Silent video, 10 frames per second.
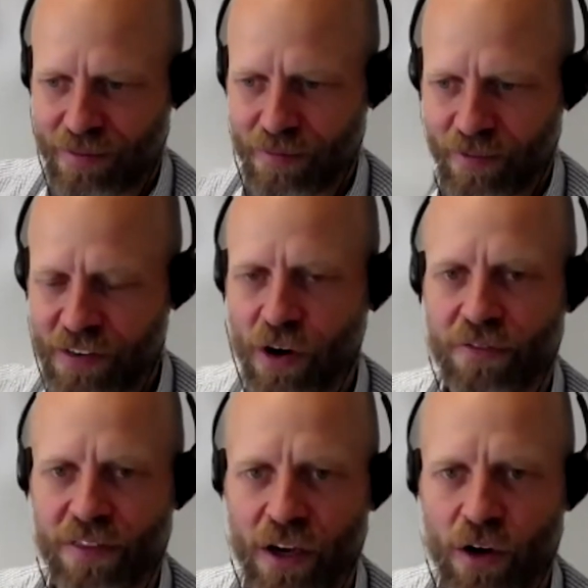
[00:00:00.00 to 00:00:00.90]
very
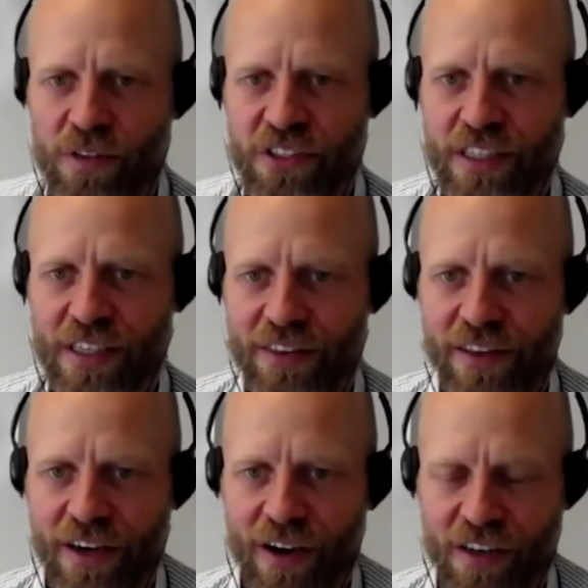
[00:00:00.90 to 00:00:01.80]
often they oversee
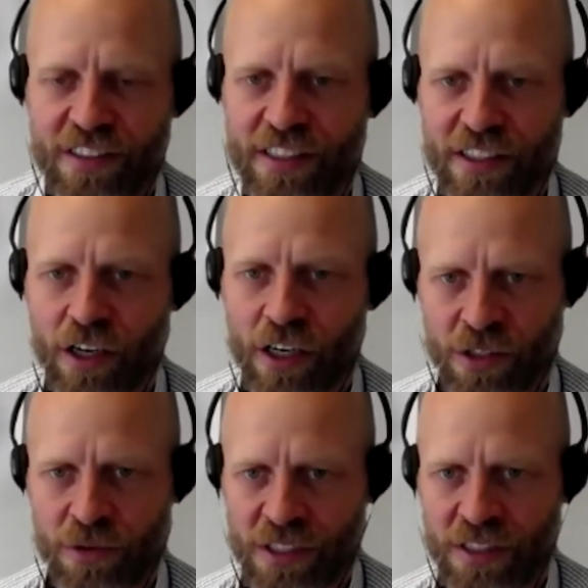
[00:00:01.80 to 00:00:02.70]
the unintended
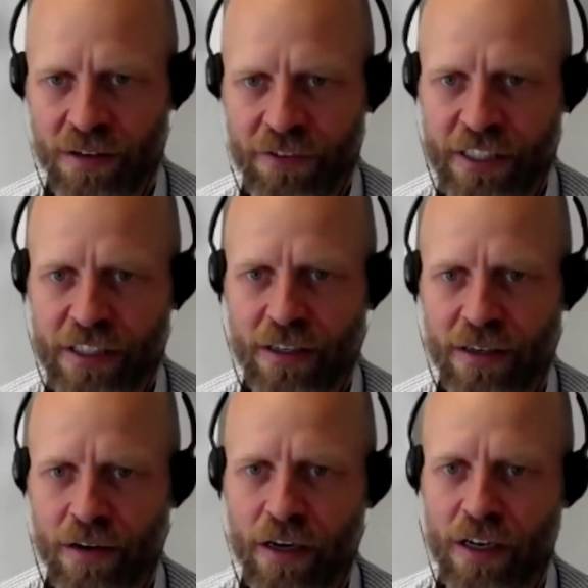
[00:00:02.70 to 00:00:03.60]
consequences of this.
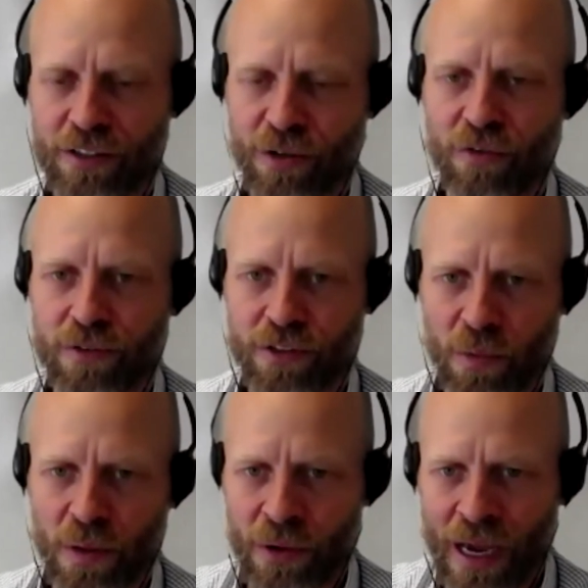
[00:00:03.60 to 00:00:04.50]
So
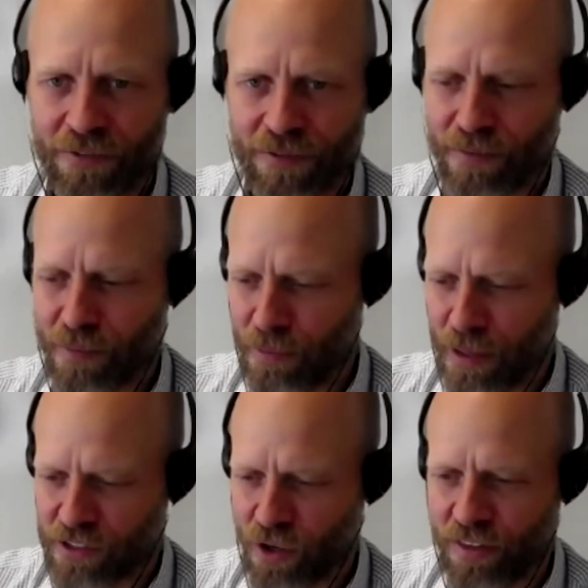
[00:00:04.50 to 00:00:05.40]
when I
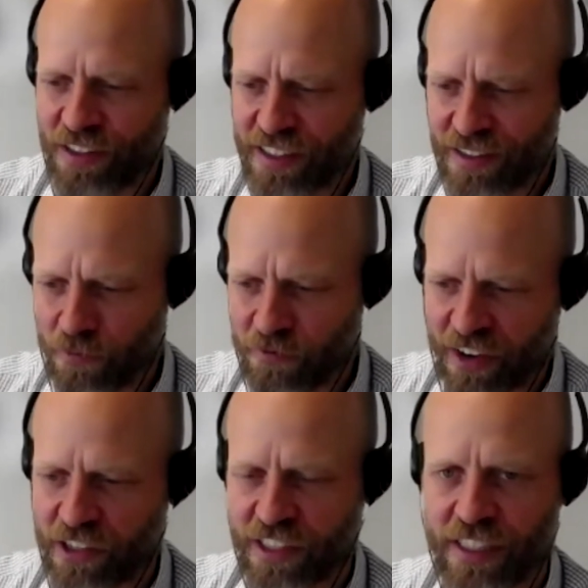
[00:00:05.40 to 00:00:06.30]
saw this
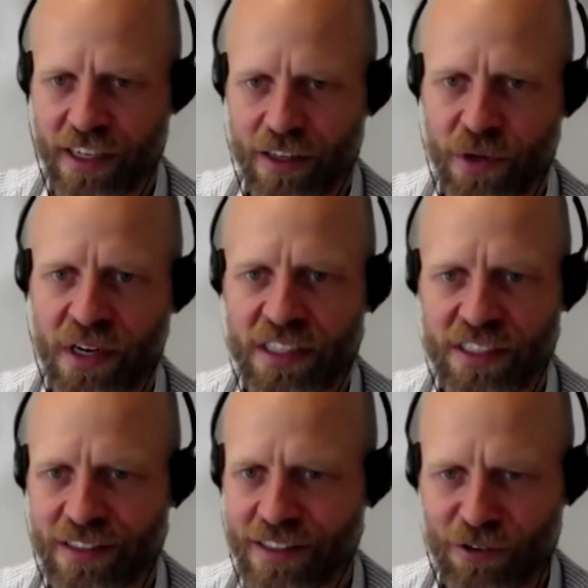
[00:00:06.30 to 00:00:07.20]
very detailed
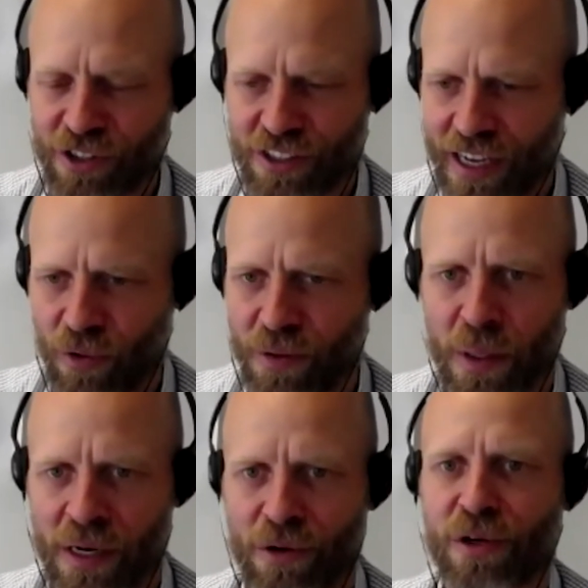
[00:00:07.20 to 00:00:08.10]
regulation, I was just like, okay,
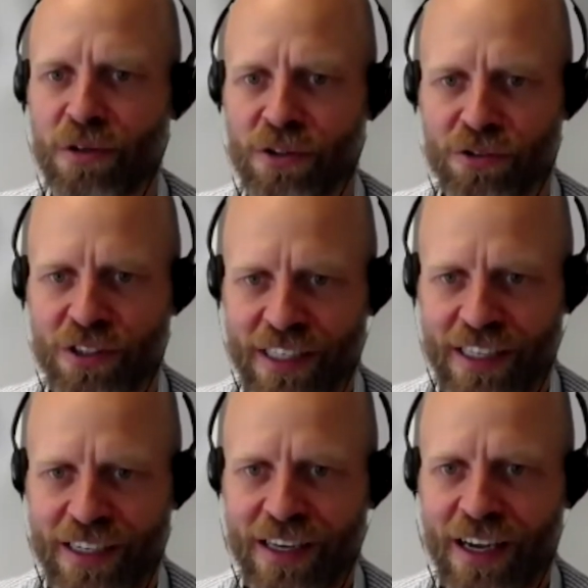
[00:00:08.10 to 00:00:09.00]
we're never going to
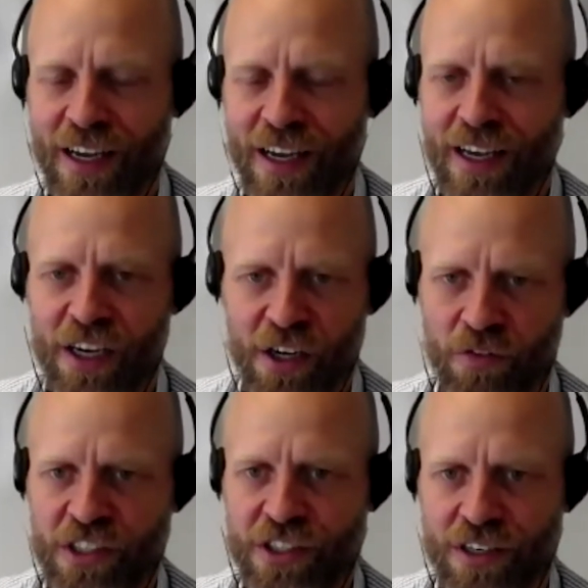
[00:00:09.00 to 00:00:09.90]
see
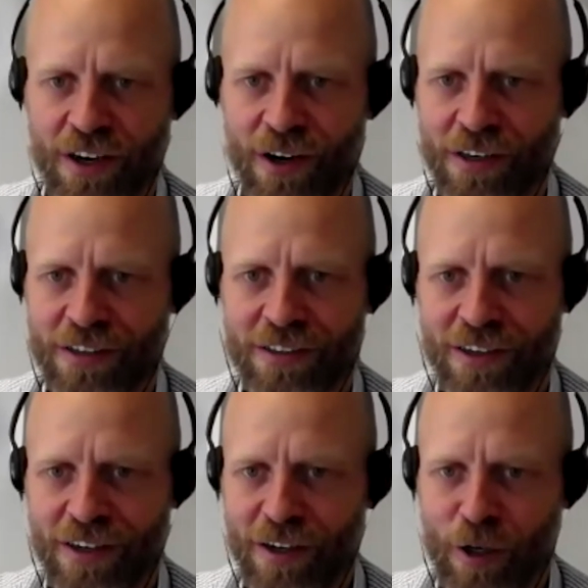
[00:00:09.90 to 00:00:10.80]
innovation on
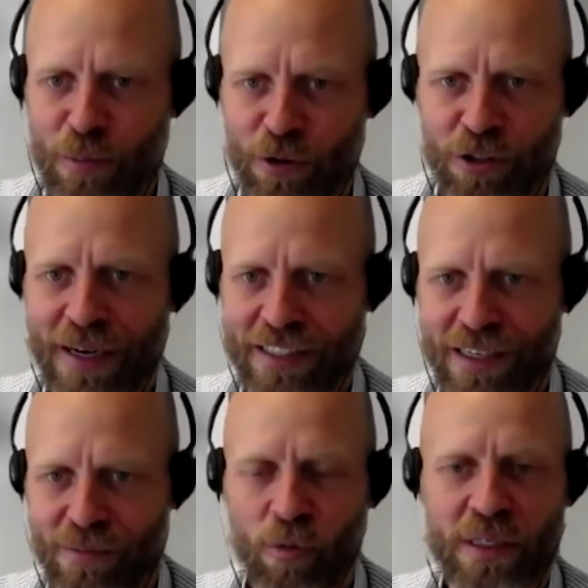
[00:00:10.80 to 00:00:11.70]
motorbikes
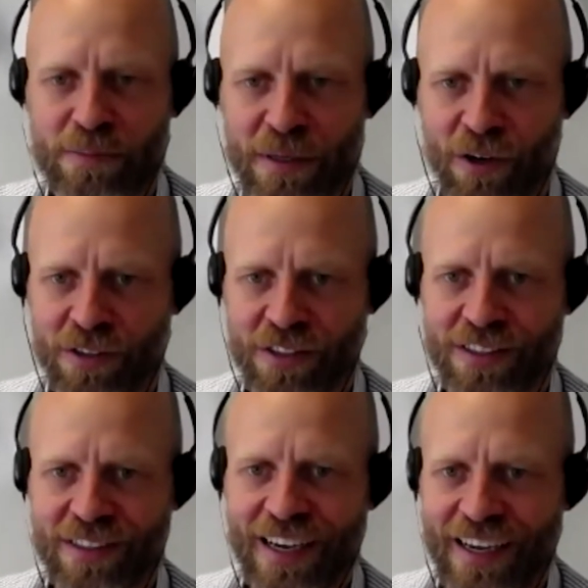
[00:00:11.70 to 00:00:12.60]
and mopeds,
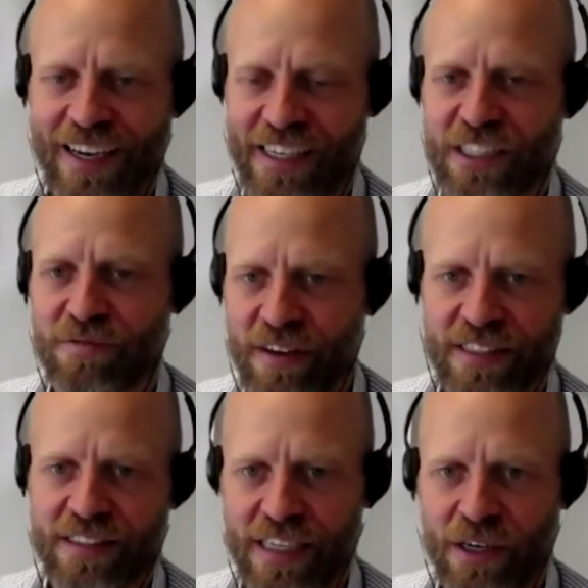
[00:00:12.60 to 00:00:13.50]
because it is
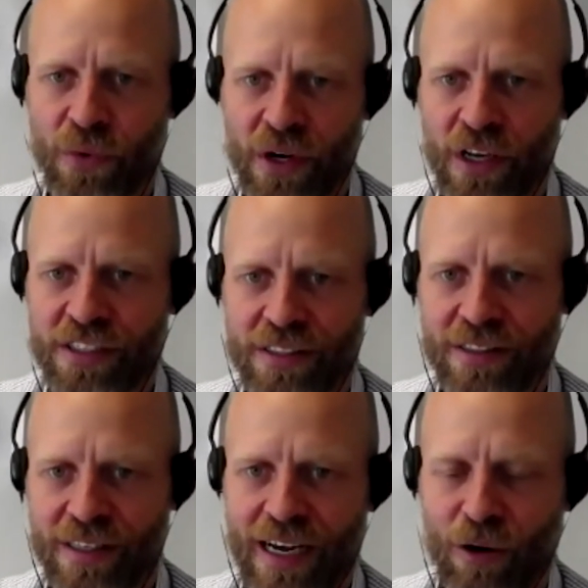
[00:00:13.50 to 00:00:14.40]
fixed in
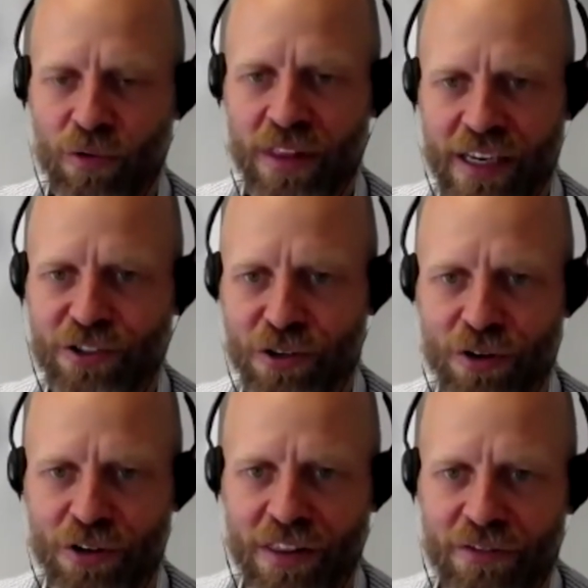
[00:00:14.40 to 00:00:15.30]
regulation how they should
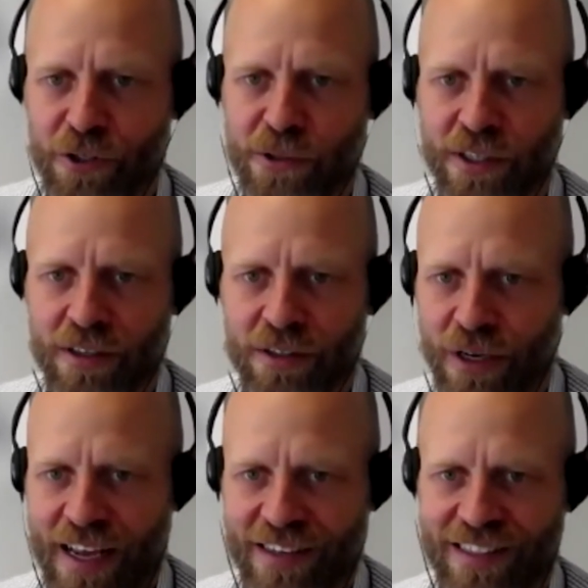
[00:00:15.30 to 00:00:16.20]
look in the future. You
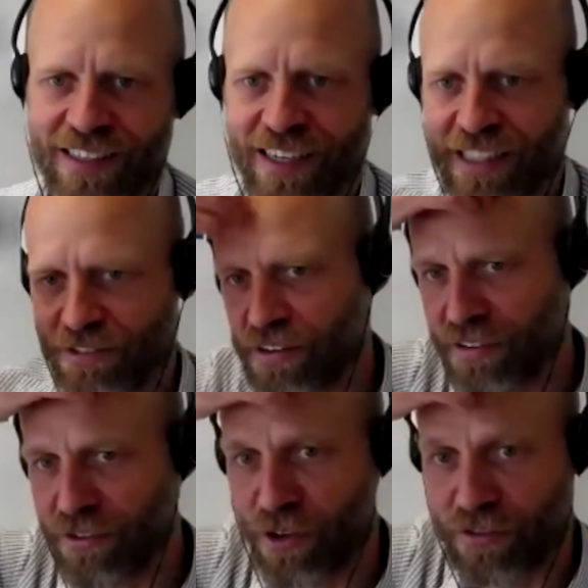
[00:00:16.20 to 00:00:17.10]
can't. It's very
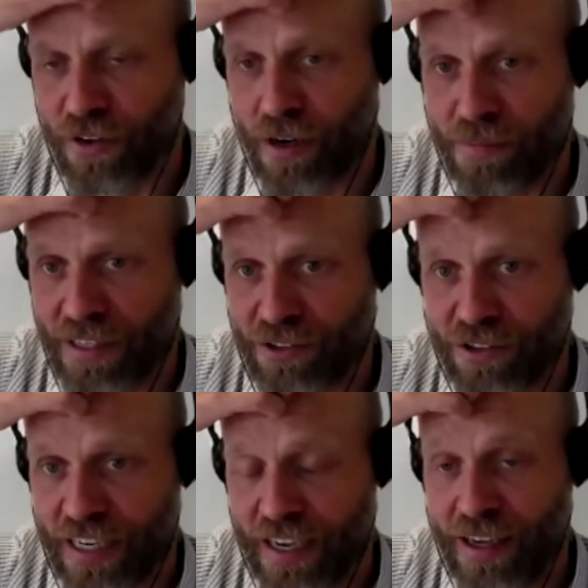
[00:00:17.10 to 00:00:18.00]
difficult for a company to
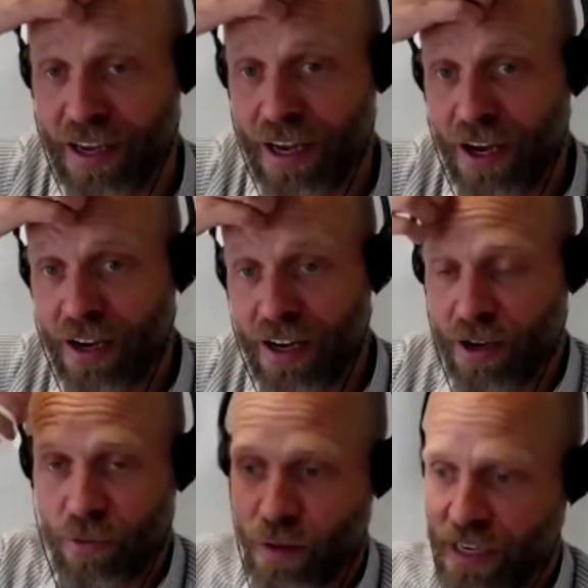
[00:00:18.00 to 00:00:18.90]
say,
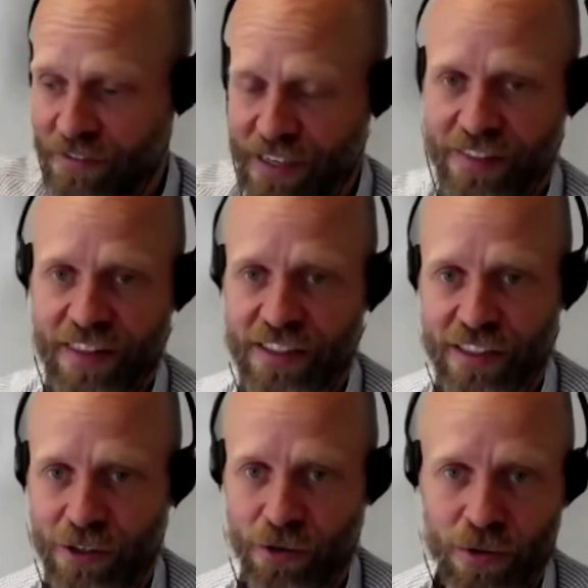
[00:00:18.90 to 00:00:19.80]
we invented this
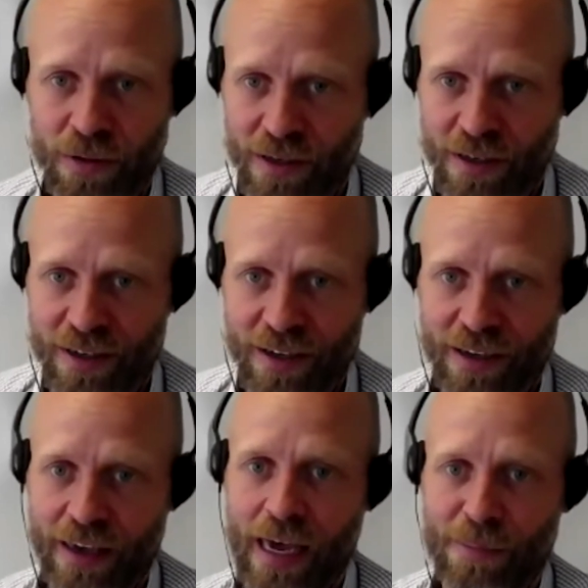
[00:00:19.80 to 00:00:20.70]
new
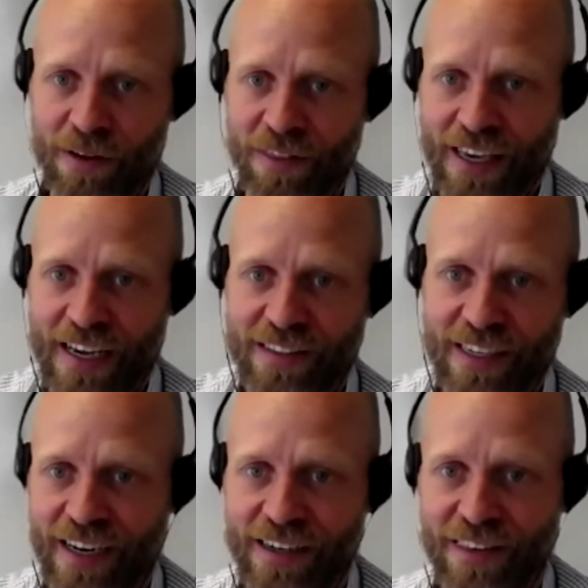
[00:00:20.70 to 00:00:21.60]
cap on the gas
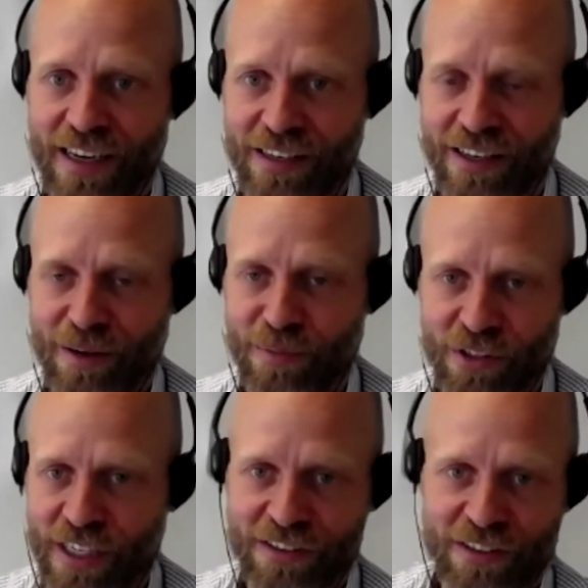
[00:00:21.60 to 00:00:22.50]
tank that
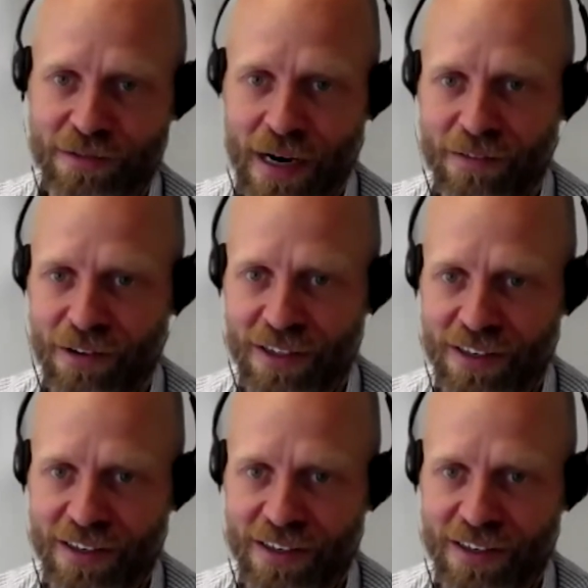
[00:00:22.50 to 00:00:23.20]
protects the driver,